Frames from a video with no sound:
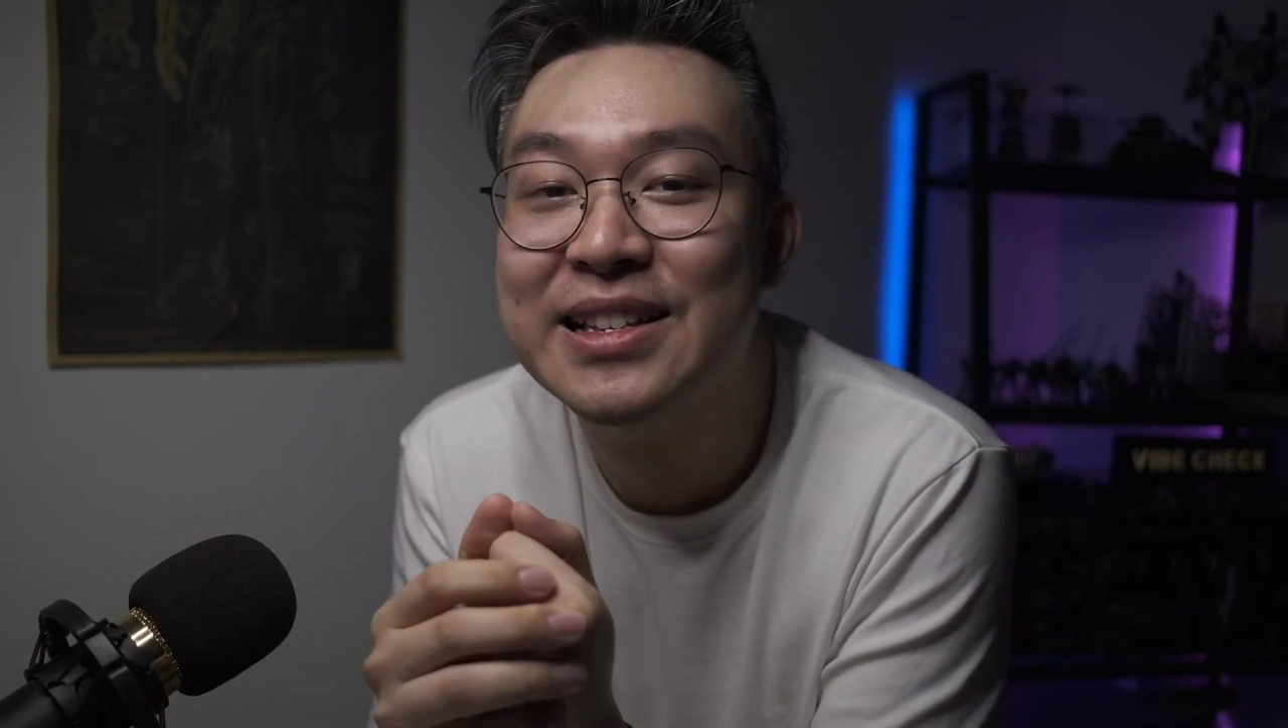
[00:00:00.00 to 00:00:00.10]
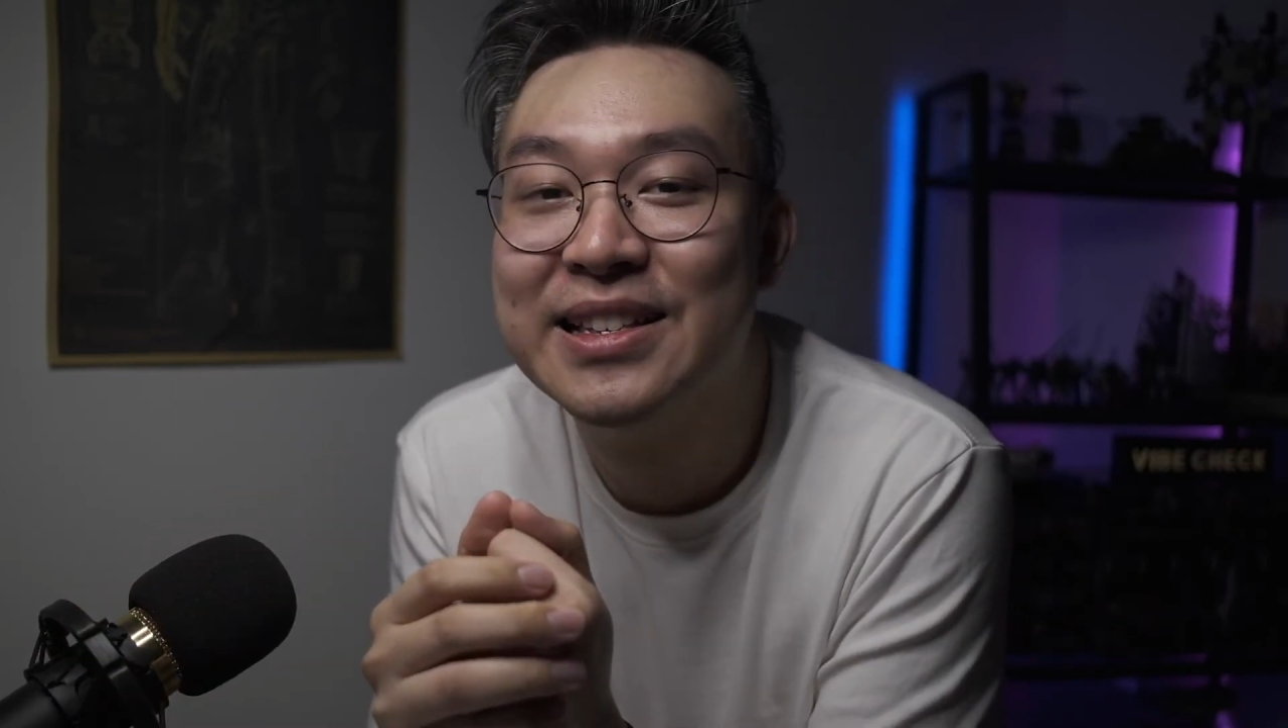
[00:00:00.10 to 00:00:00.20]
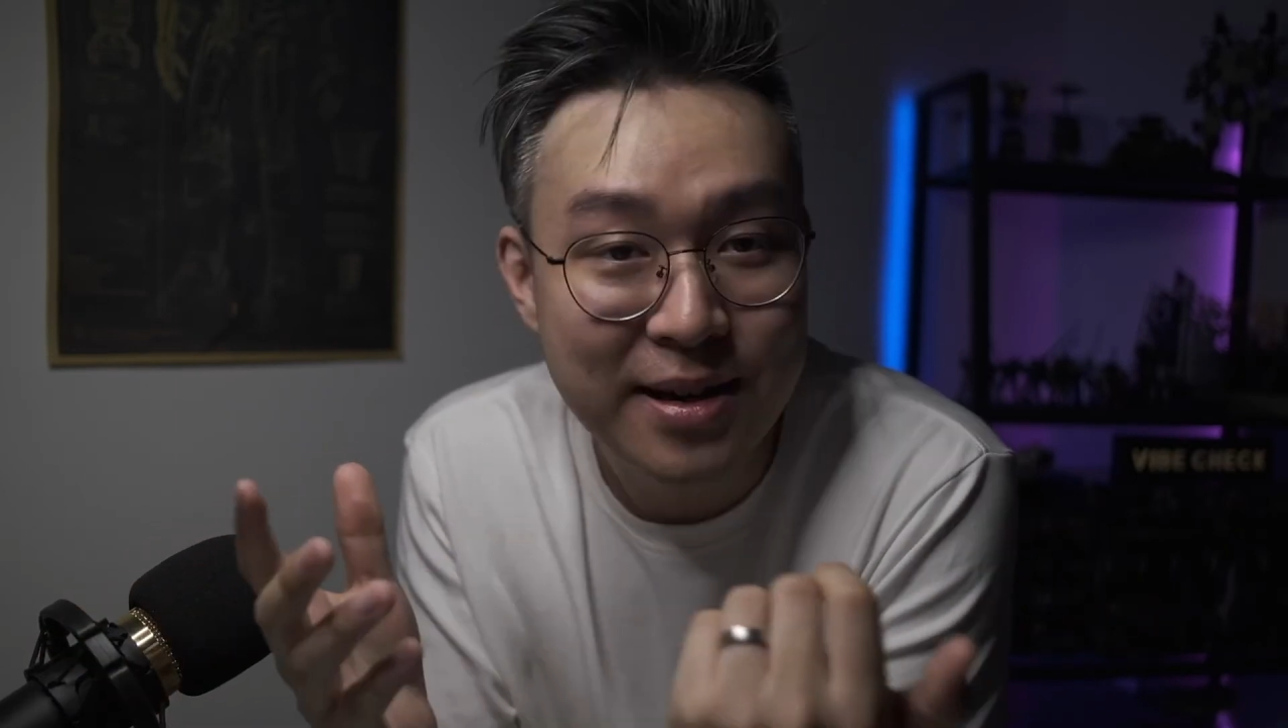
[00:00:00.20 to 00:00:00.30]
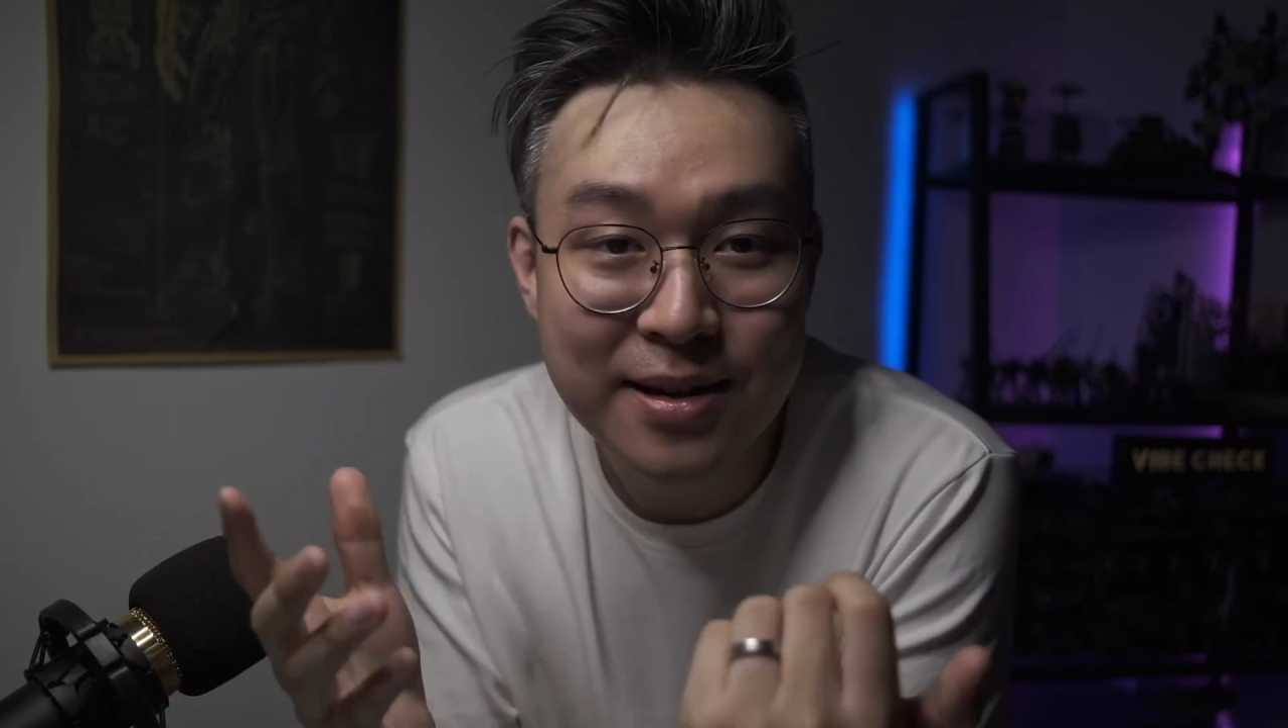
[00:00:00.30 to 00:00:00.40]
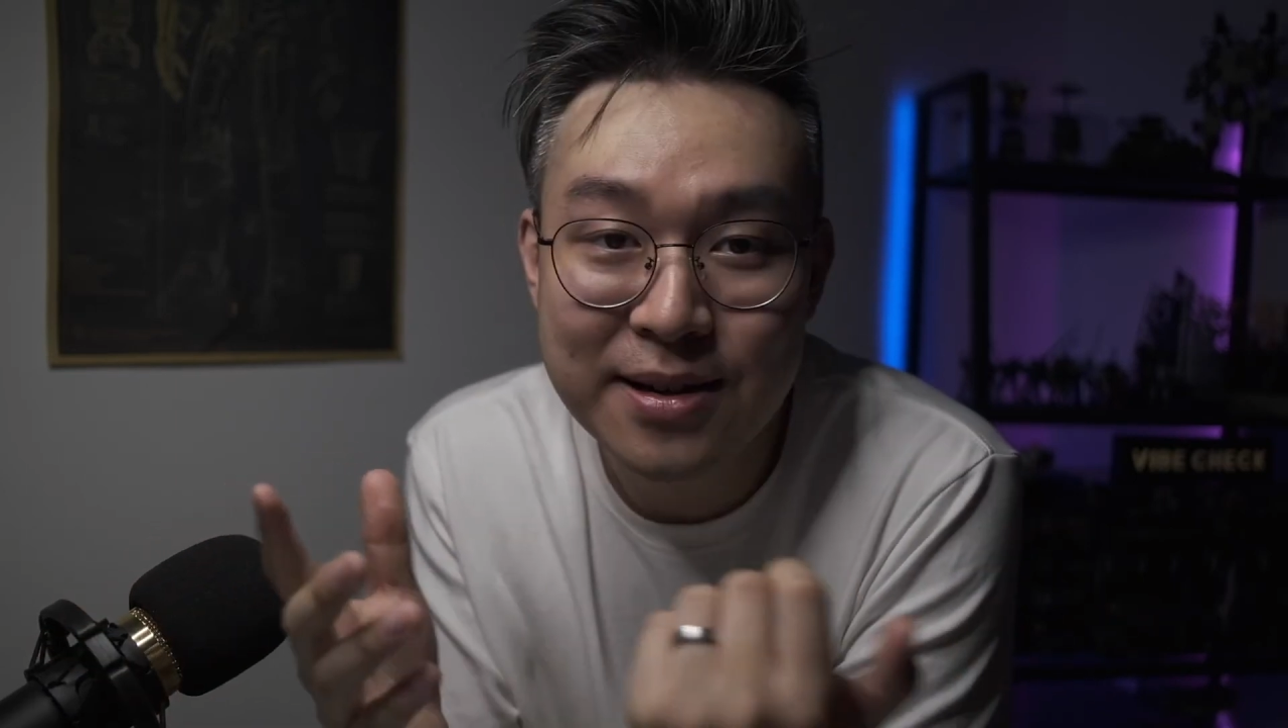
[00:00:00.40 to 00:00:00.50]

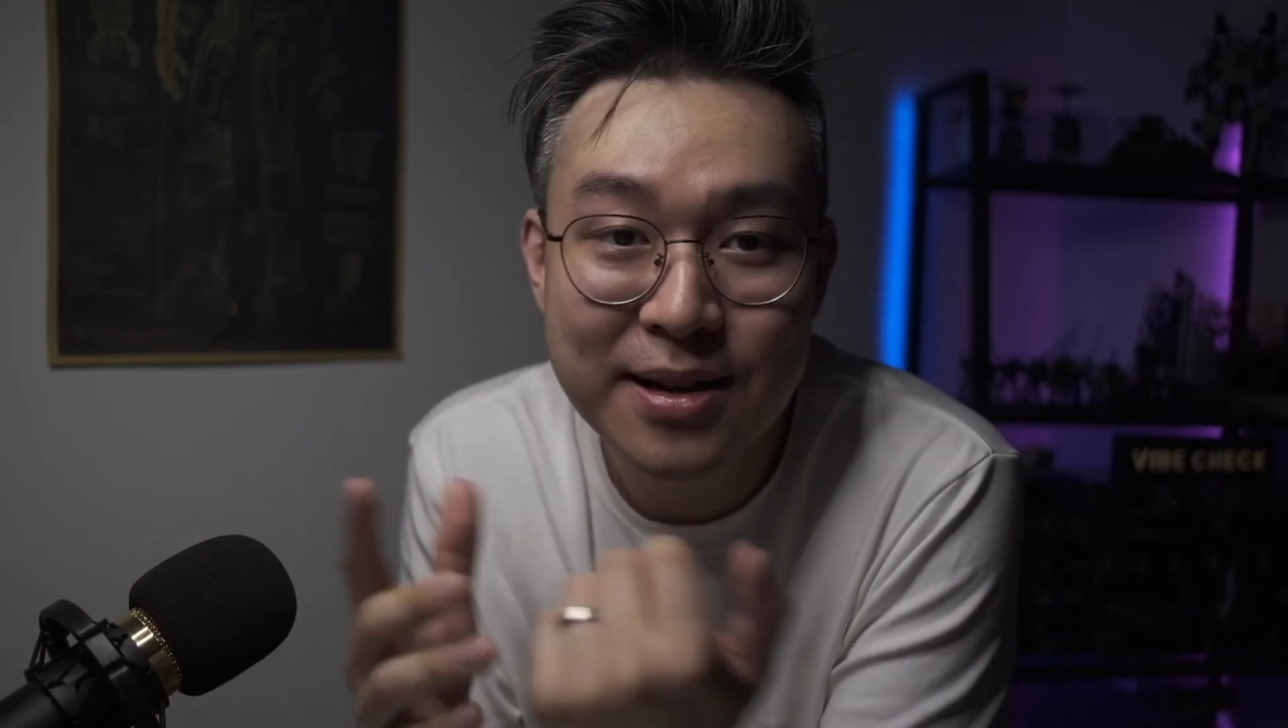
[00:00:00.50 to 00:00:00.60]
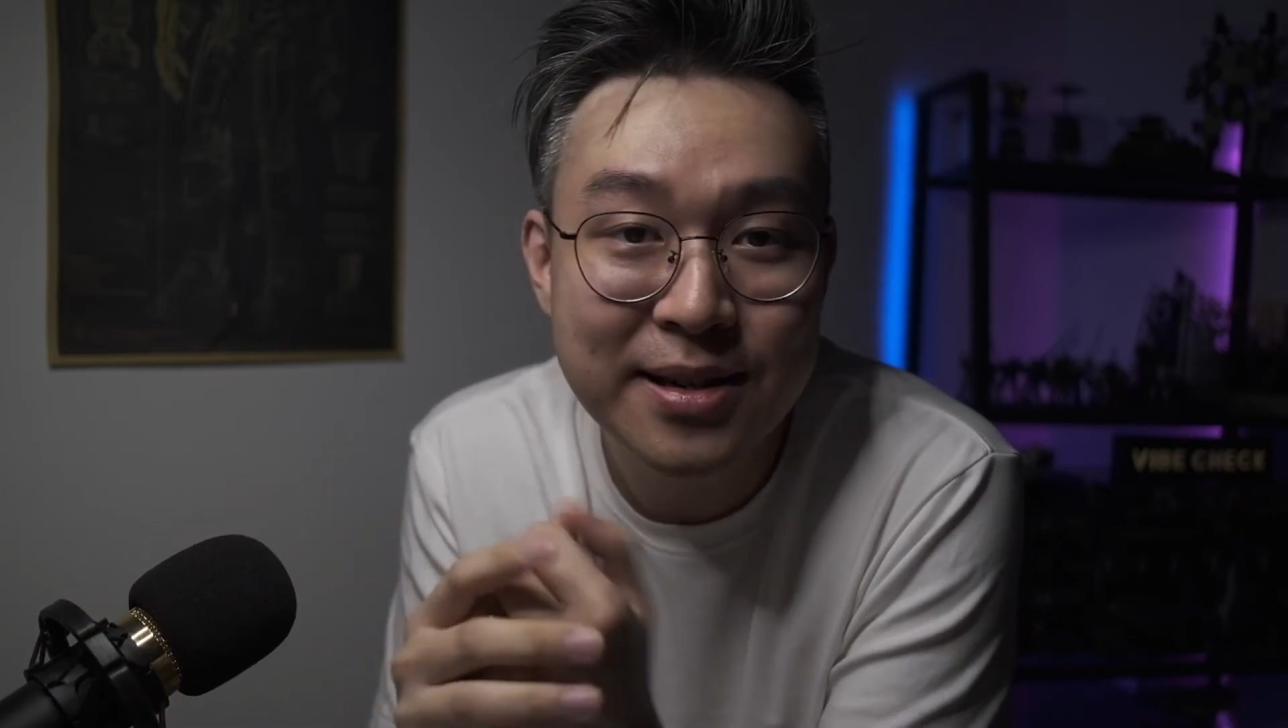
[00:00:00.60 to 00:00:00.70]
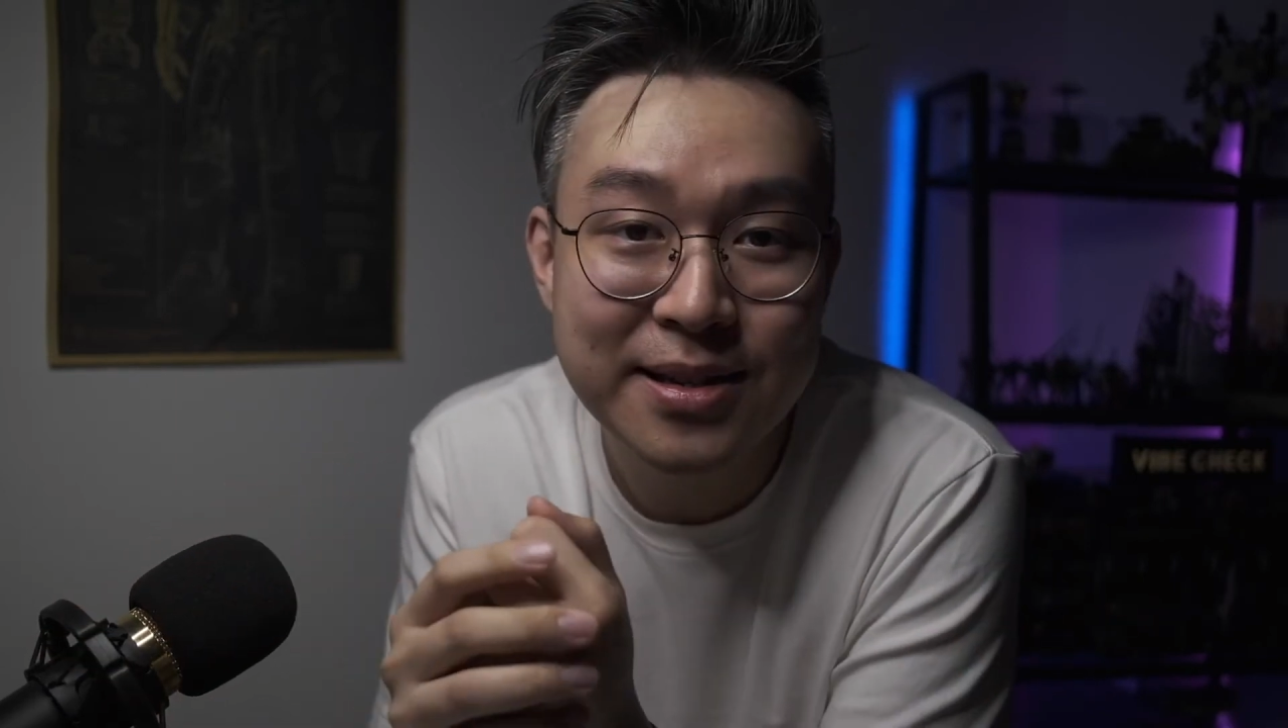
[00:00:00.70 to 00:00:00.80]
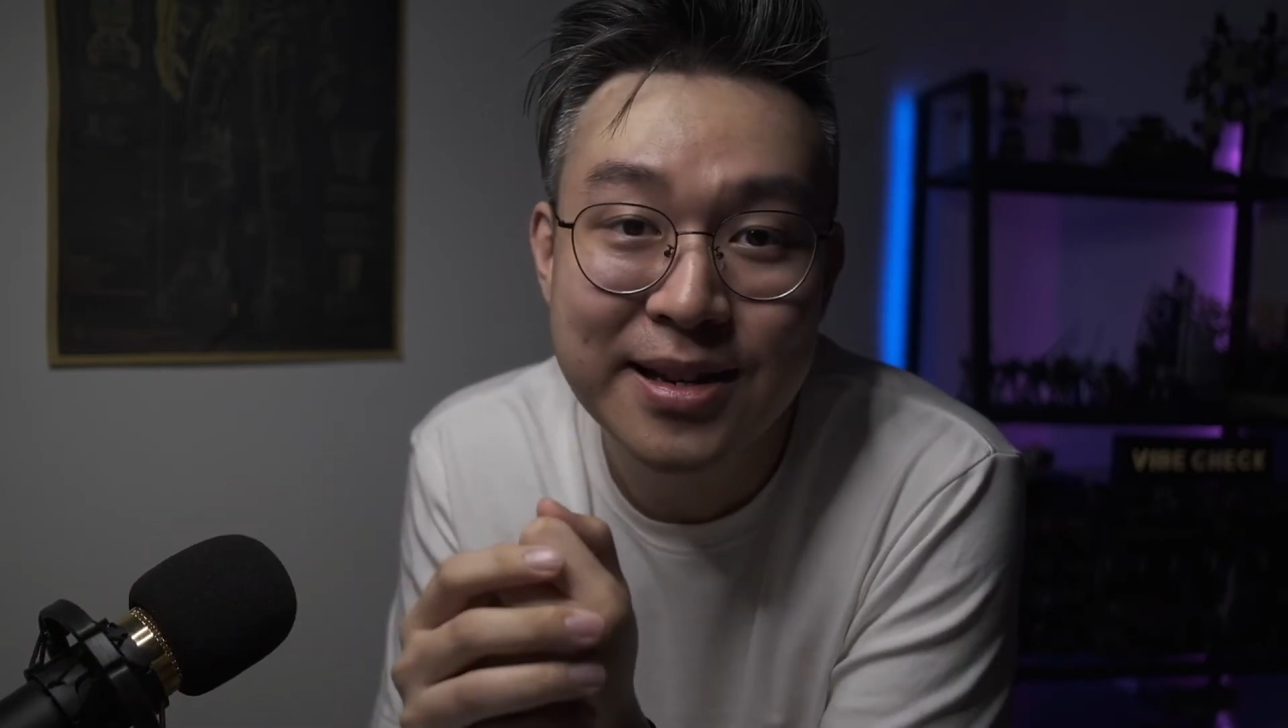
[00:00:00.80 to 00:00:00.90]
Yeah, guys,